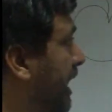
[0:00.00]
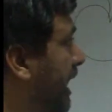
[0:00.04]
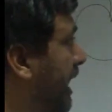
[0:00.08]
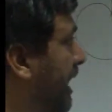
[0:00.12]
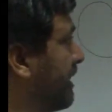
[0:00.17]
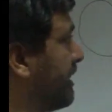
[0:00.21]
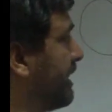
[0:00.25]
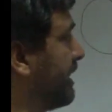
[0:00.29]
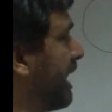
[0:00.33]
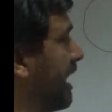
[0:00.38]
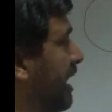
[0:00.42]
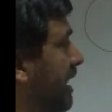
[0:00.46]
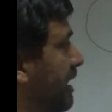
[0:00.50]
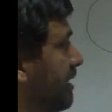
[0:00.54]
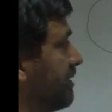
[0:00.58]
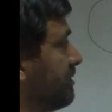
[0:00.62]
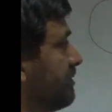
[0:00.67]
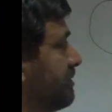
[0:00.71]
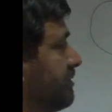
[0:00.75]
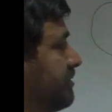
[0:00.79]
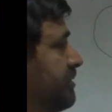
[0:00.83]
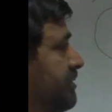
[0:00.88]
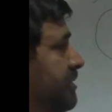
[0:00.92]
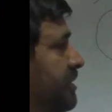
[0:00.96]
and they
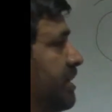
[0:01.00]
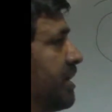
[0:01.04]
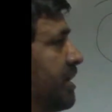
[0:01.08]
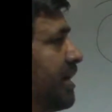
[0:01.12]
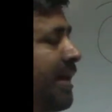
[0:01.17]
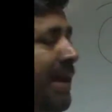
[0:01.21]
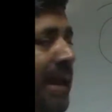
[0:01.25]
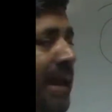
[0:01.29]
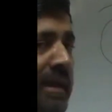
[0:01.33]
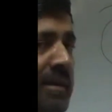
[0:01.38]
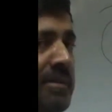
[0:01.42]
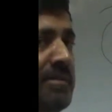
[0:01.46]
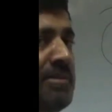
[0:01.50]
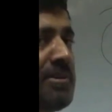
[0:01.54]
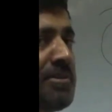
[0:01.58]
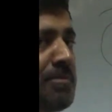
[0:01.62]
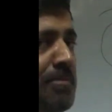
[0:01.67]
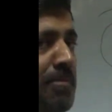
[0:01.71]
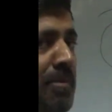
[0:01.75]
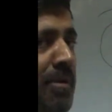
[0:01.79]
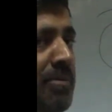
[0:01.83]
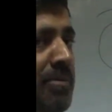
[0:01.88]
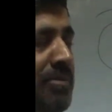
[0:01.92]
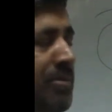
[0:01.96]
have cracked this
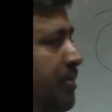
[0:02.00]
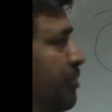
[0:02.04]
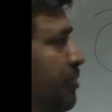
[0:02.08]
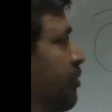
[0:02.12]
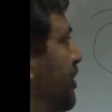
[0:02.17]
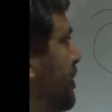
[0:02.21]
process.